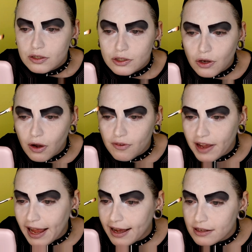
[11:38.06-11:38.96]
Show of
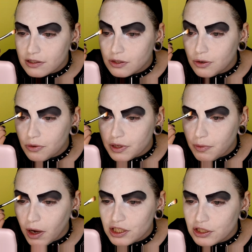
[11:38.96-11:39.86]
hands, who only
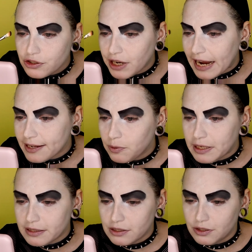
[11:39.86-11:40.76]
watches drag
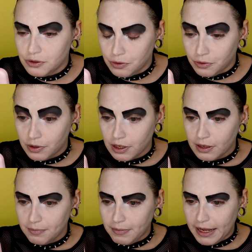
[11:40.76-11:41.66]
queens do
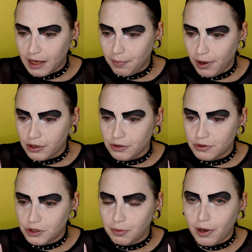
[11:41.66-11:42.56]
makeup on
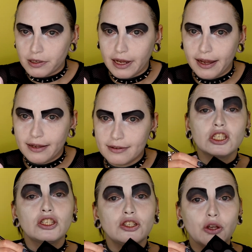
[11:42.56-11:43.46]
YouTube all day?
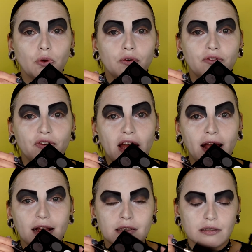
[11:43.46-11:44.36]
Stone
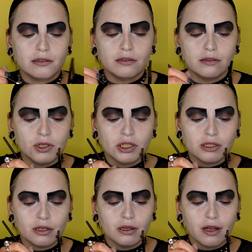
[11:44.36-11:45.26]
Face, which
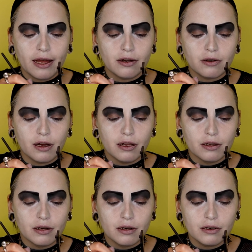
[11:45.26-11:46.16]
is a lighter color.